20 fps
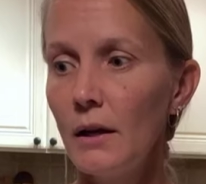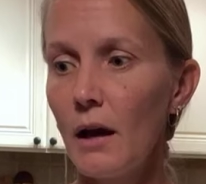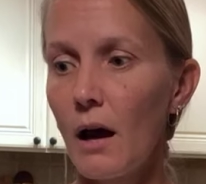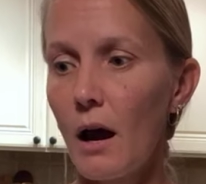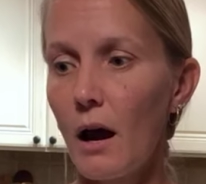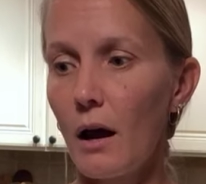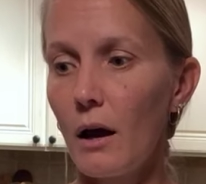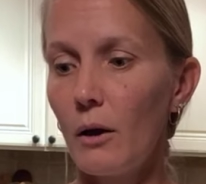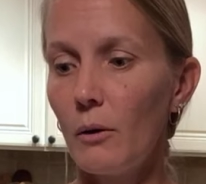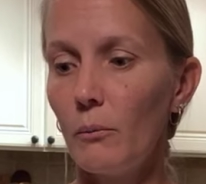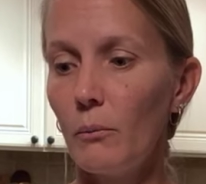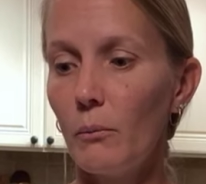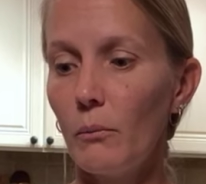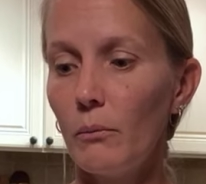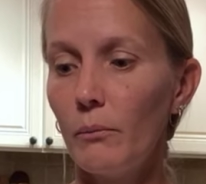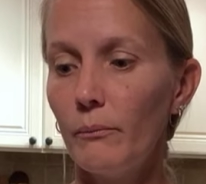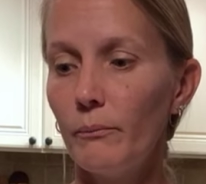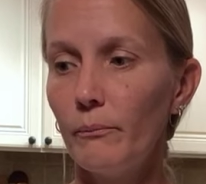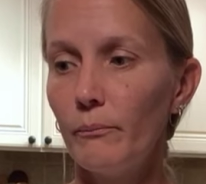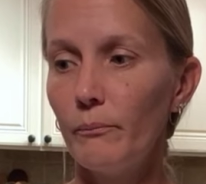Um,
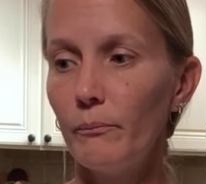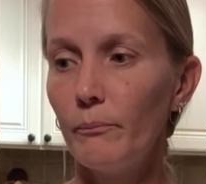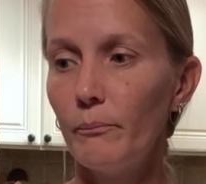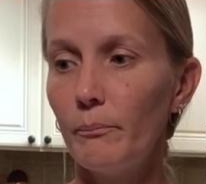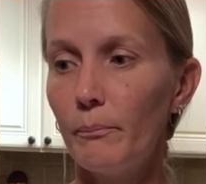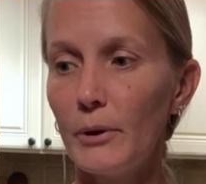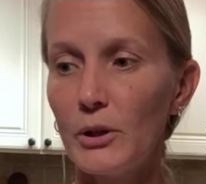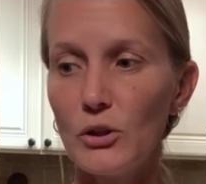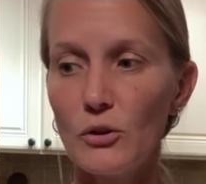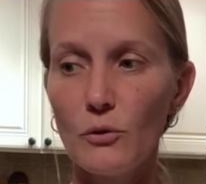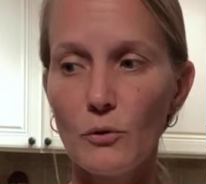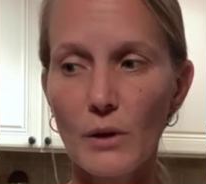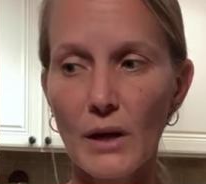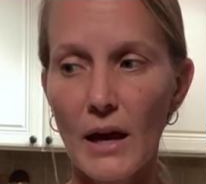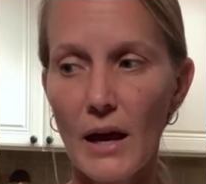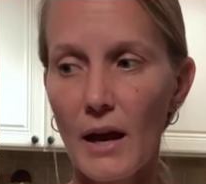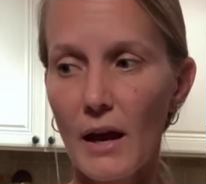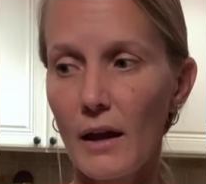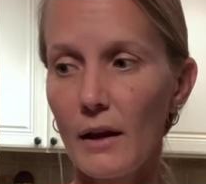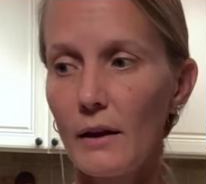but you
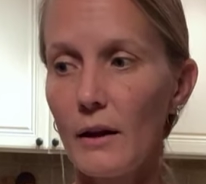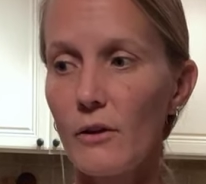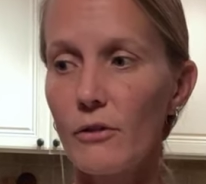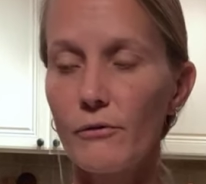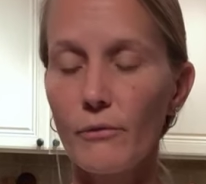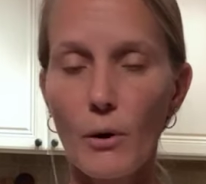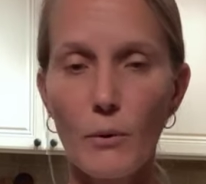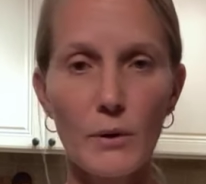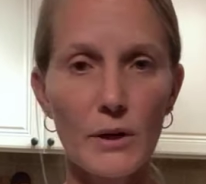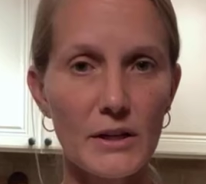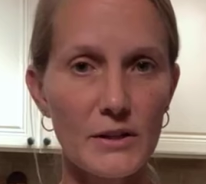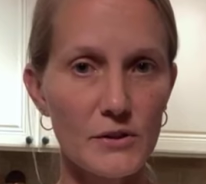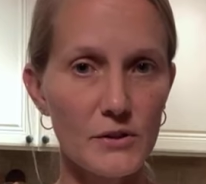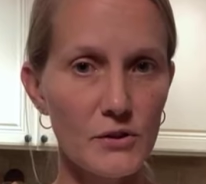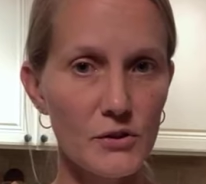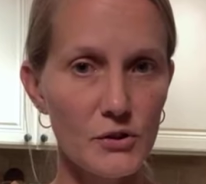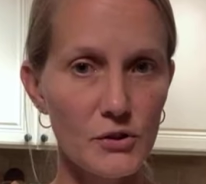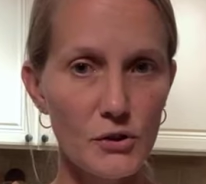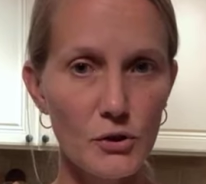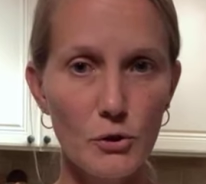can throw it in
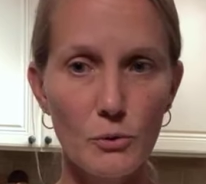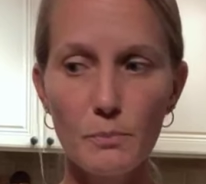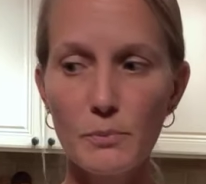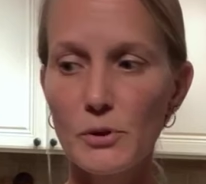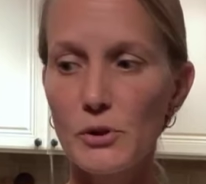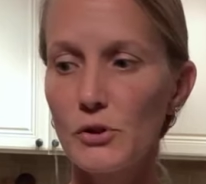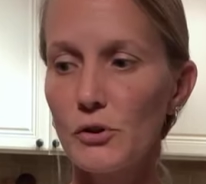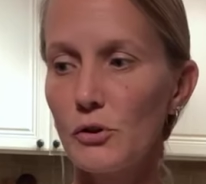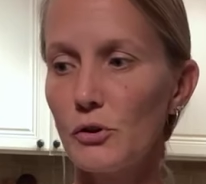soups.